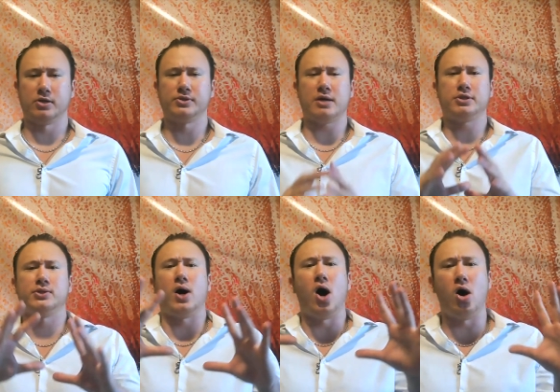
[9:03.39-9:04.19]
It goes out
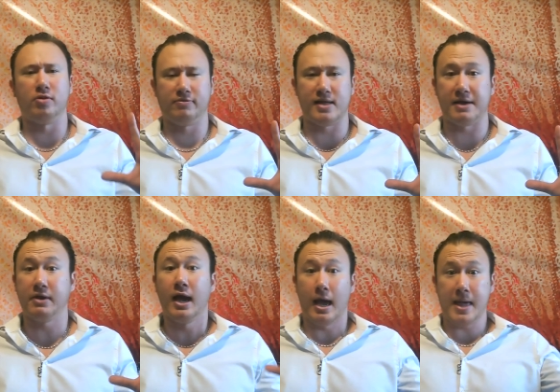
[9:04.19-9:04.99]
to all of
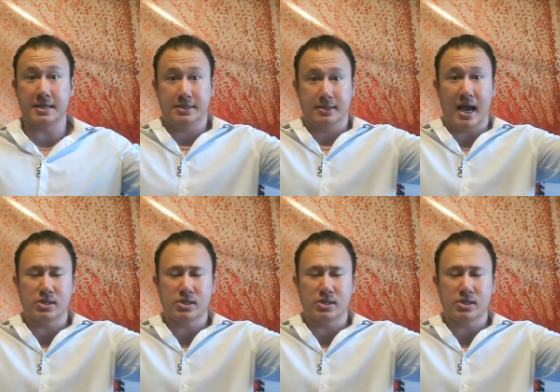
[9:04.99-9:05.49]
life, and that's good.